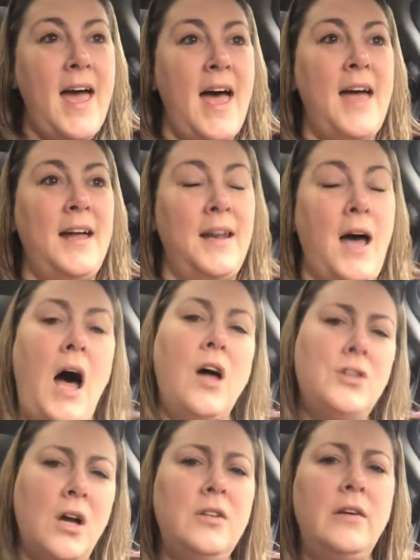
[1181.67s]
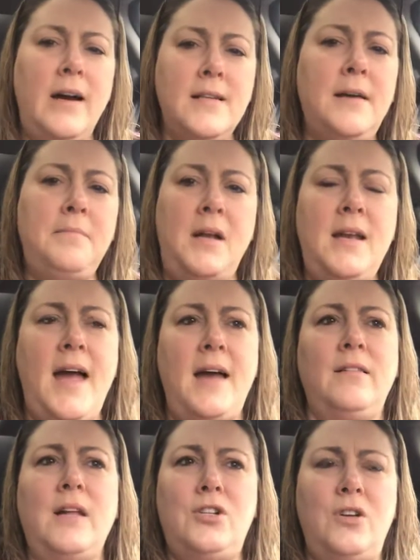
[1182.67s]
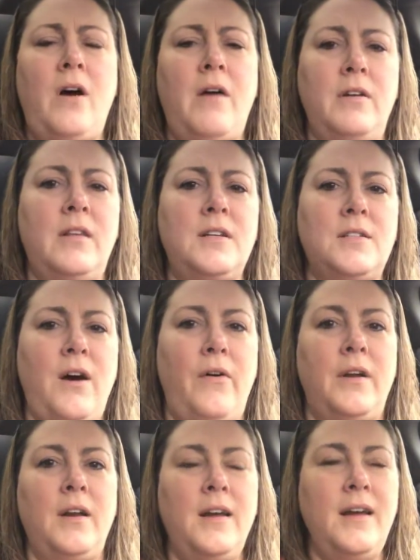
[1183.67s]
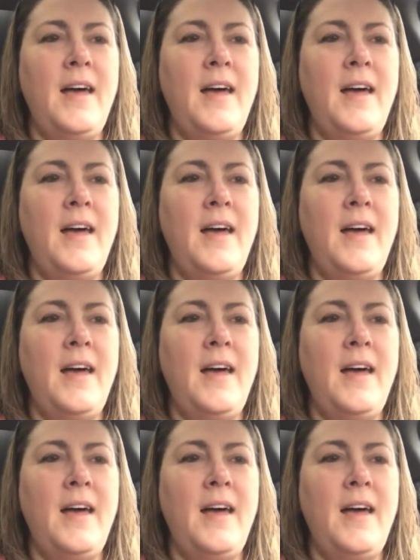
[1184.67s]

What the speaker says: And I'll talk to you guys on Monday. Let you know how everything's going.